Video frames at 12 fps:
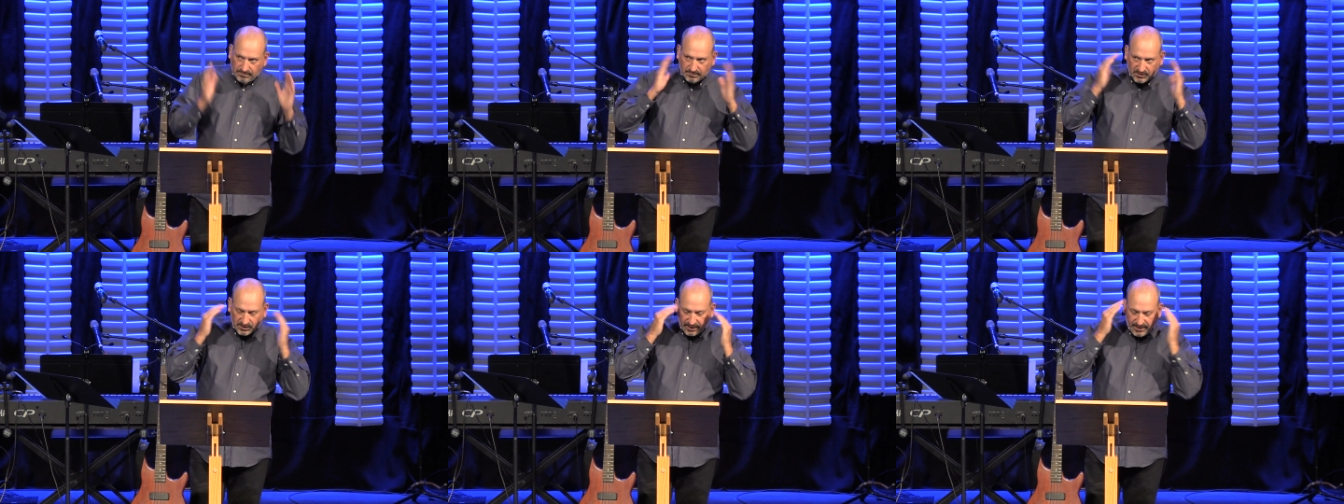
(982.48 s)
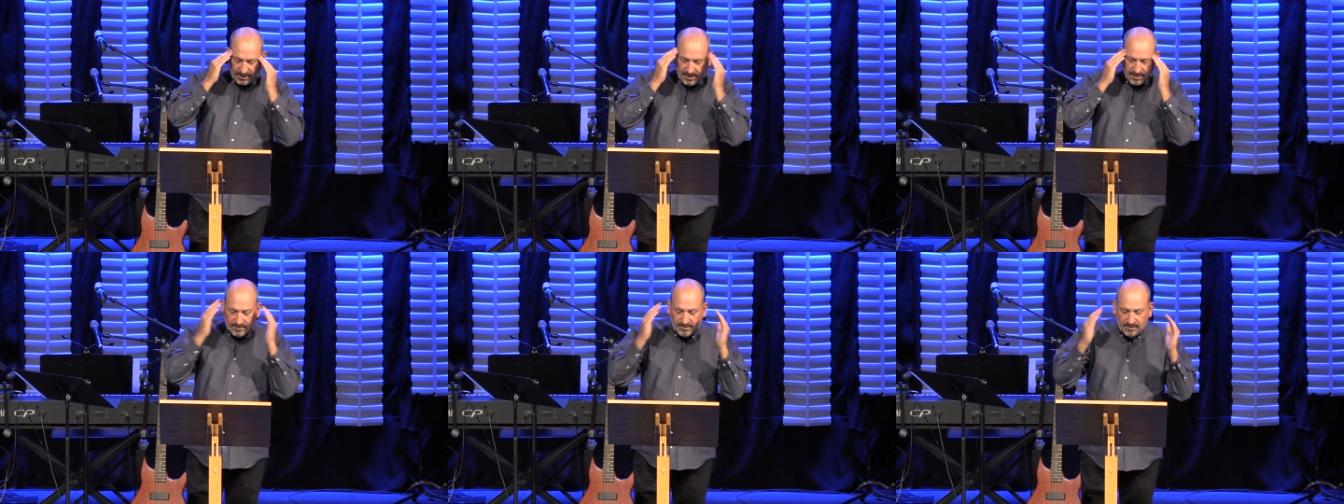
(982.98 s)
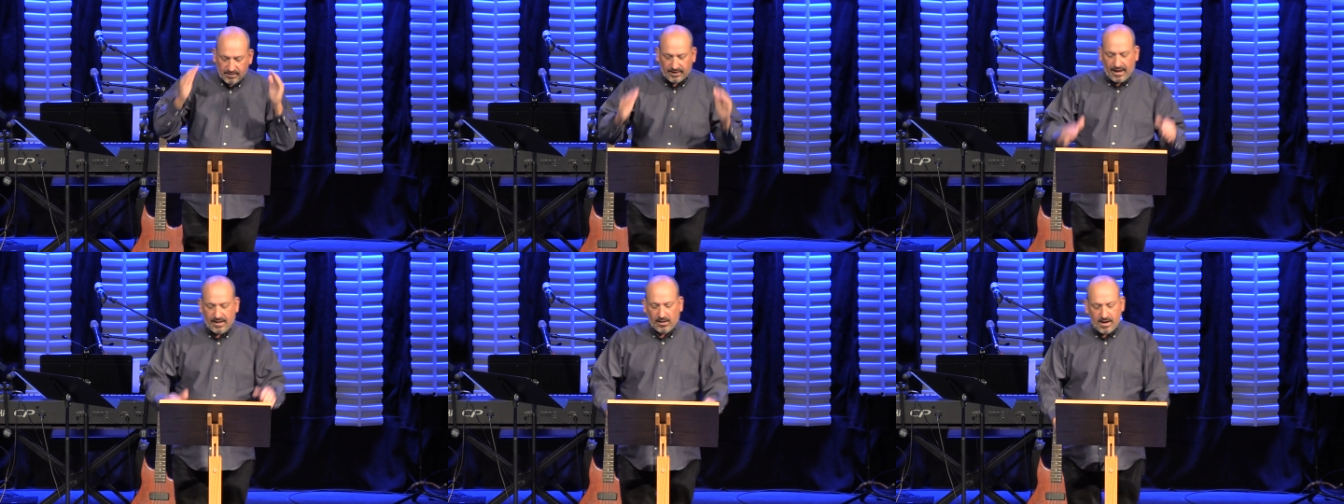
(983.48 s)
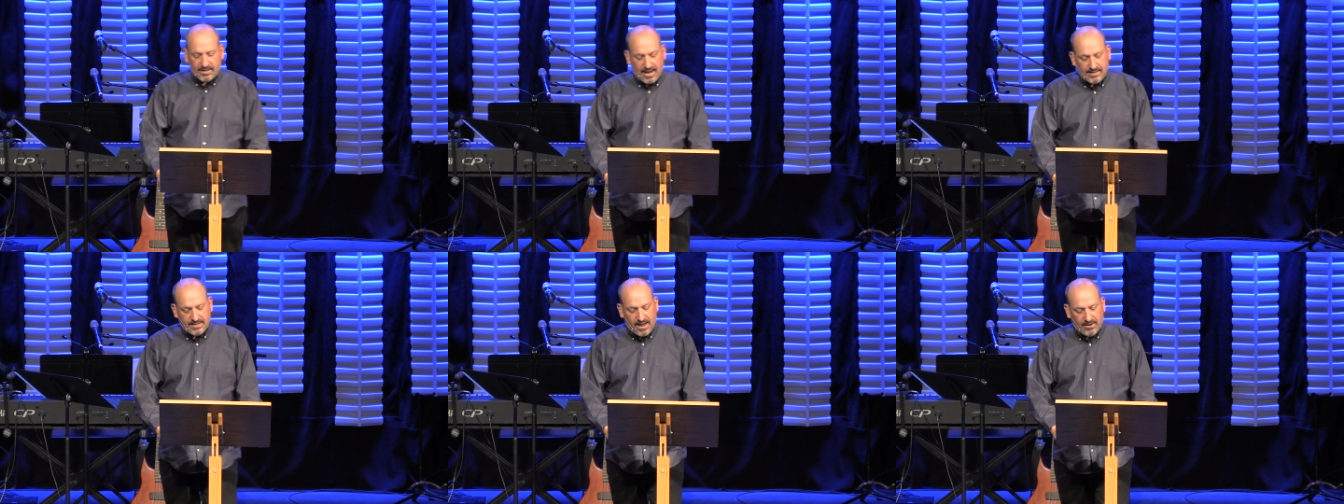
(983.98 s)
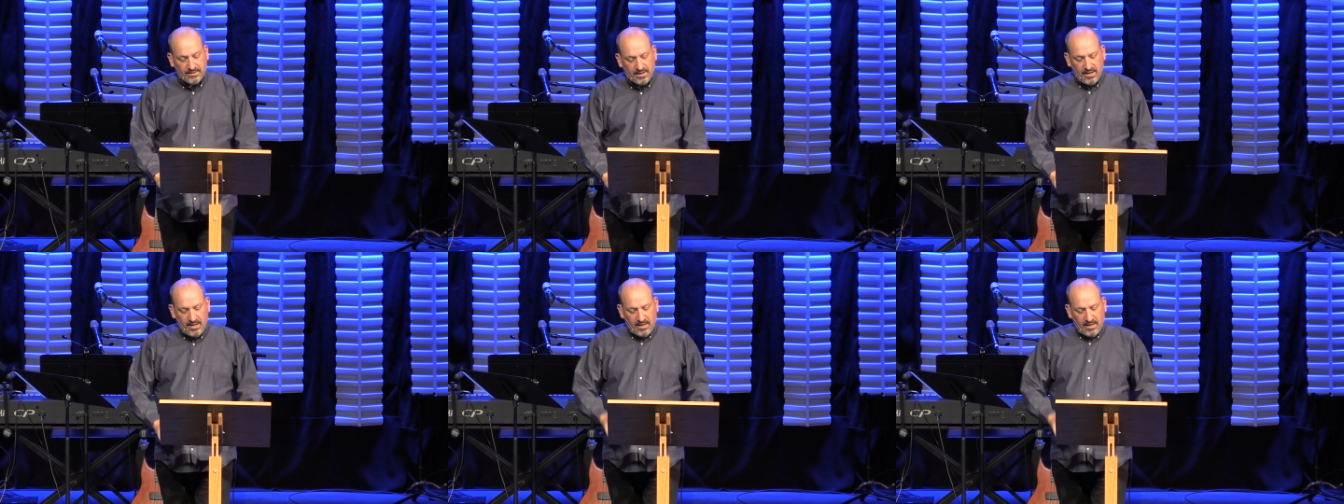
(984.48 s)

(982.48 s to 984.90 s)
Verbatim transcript: Sink it in. Okay, lock that down.